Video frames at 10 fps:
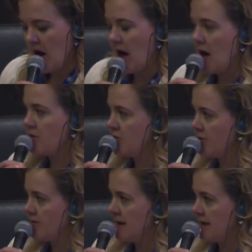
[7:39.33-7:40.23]
how do
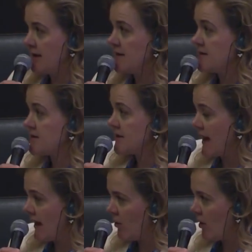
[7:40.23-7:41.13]
we really
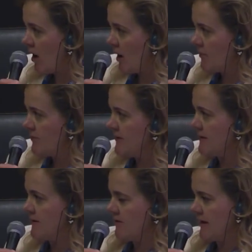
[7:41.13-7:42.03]
scale up
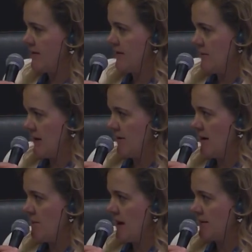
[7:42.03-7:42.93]
these investments
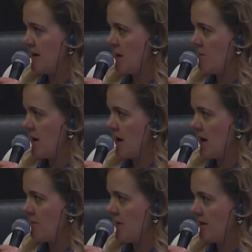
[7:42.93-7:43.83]
and make them
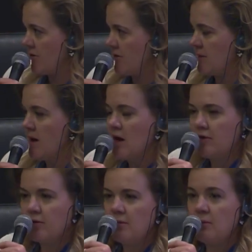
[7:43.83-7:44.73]
mainstream?
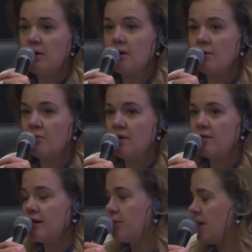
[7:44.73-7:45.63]
So maybe you can
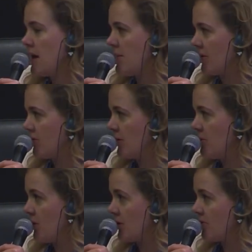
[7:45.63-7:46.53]
briefly speak about the
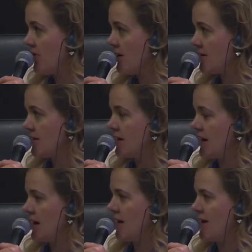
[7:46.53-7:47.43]
report first and
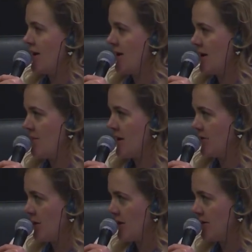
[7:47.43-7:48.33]
then
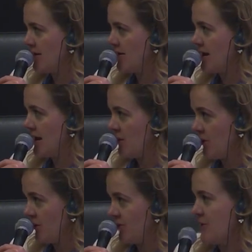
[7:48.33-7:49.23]
about the questions that I
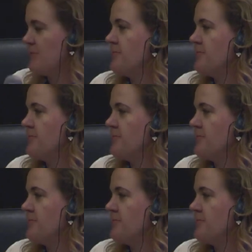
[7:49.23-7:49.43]
posed.